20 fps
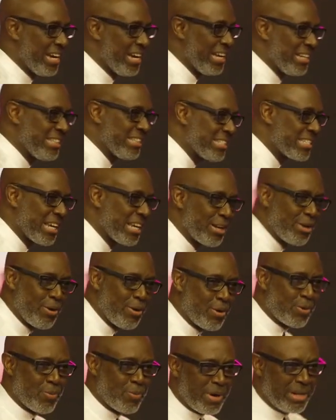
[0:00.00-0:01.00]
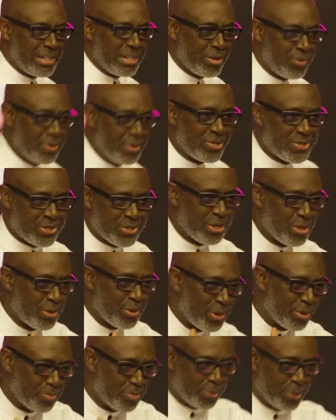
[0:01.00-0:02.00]
Uh, they said, Lord, when did we see
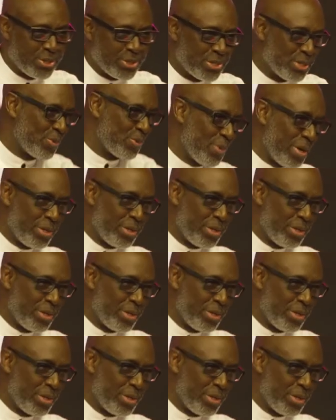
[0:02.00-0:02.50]
you in prison?